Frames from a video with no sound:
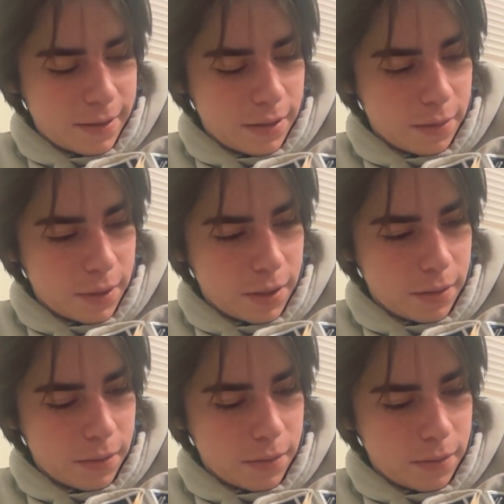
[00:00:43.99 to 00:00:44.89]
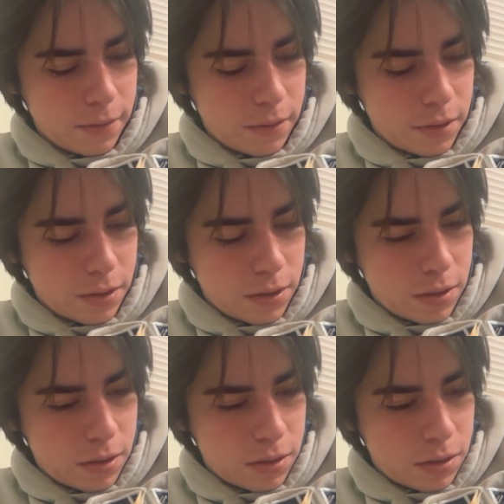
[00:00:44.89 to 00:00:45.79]
Here we go.
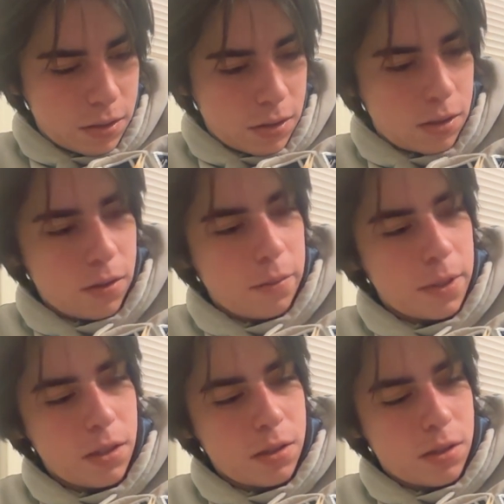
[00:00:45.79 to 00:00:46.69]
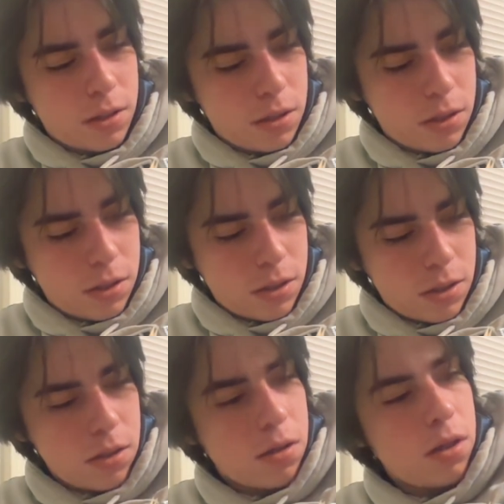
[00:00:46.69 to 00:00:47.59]
30 minutes
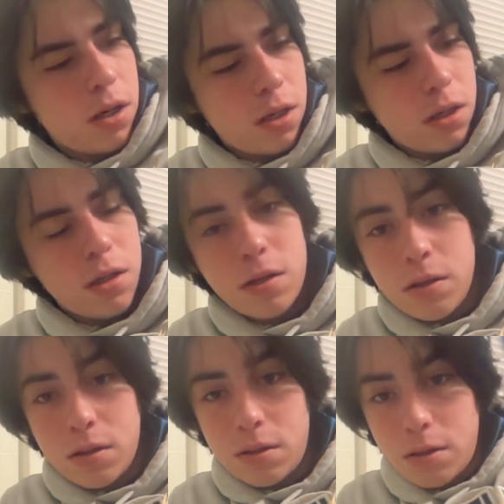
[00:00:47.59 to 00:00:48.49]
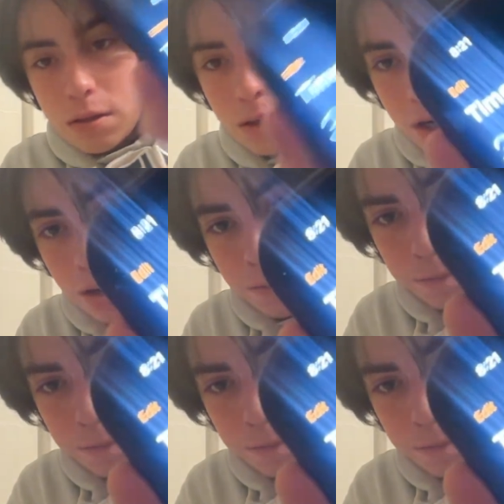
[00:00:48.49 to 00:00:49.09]
starting now.